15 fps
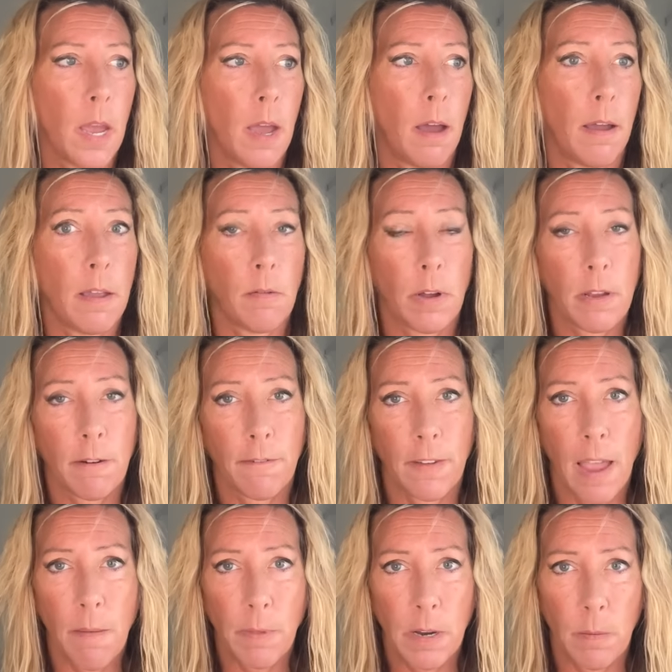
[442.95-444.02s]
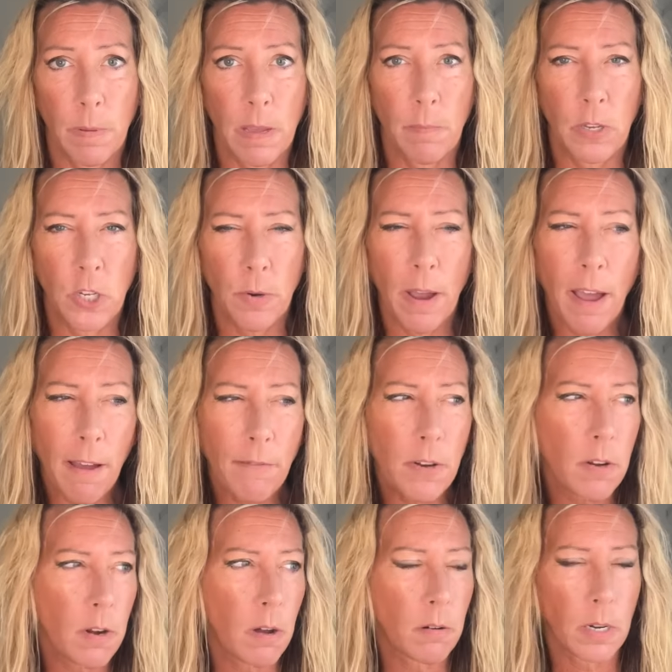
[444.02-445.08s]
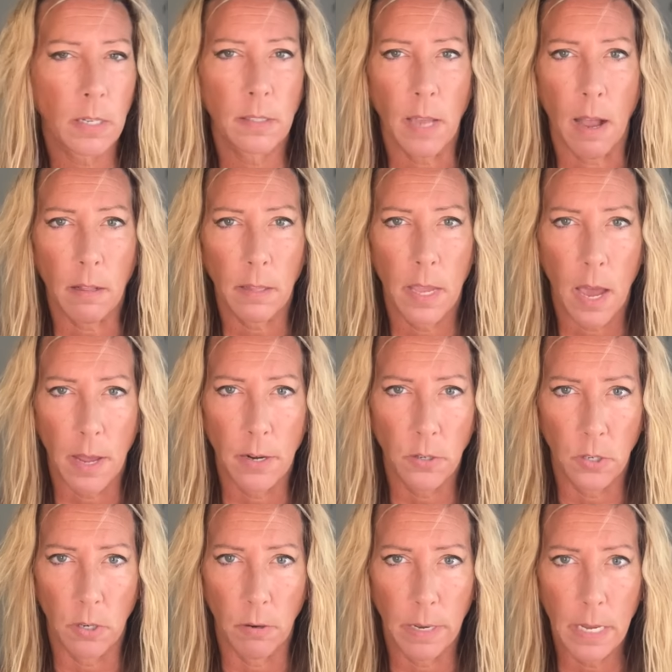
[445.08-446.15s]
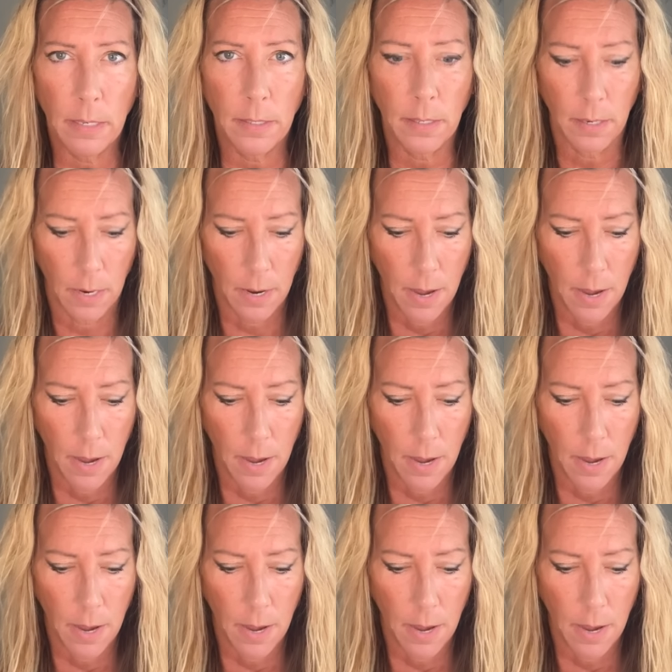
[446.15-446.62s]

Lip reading: how you want your family to be, but you haven't known exactly how to do it,